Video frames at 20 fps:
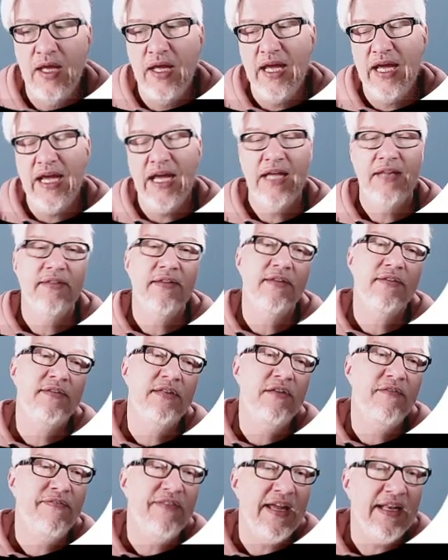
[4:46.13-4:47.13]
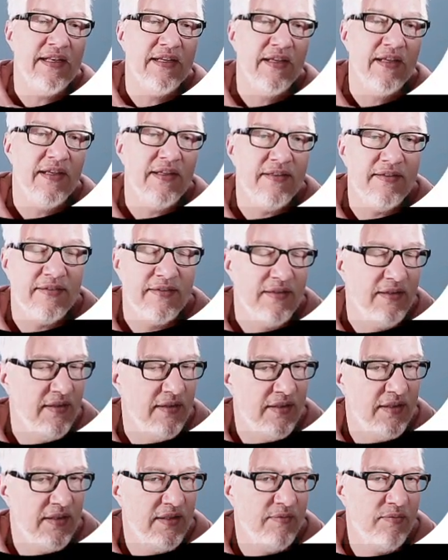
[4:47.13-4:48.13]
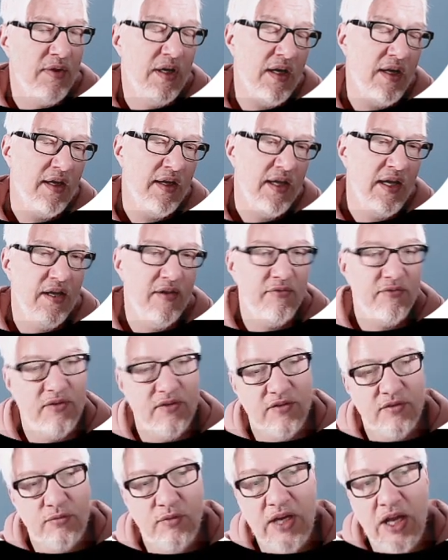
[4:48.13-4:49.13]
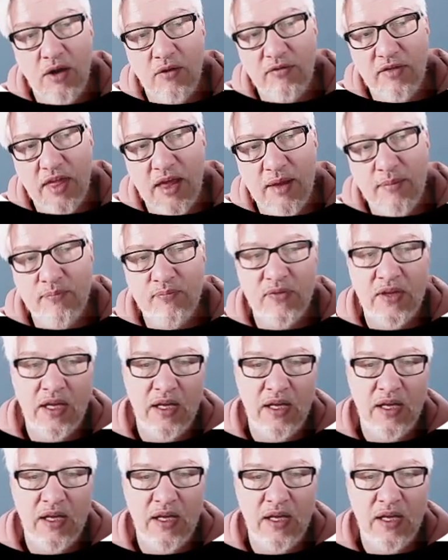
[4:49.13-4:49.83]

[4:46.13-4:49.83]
And the defenders, um, I have three of them.